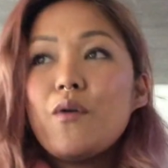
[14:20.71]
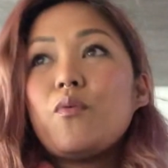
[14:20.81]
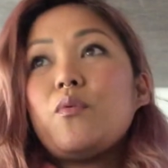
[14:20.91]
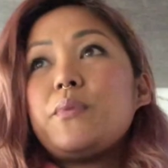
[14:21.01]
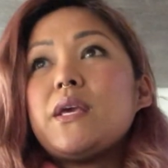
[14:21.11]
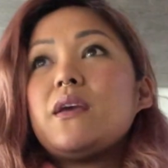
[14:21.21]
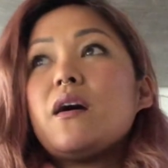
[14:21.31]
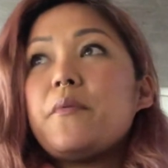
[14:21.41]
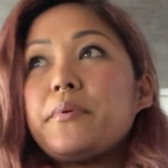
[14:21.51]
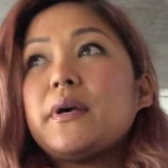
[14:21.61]
will be
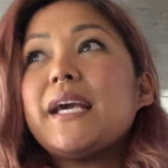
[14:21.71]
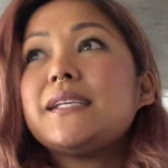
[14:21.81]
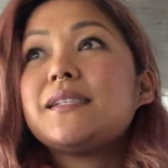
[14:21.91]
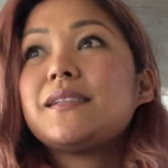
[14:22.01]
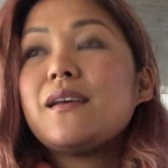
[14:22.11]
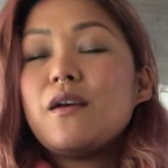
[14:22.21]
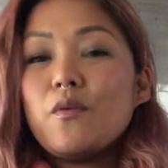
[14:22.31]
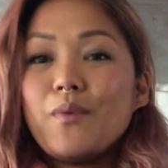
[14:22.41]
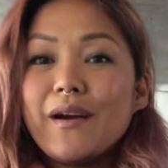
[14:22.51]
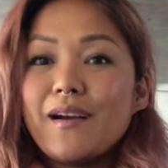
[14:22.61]
a place
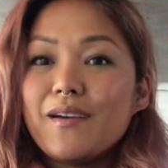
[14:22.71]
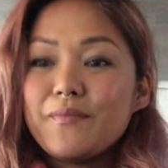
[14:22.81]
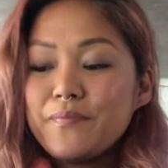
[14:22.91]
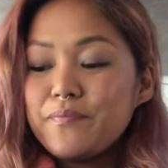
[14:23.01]
where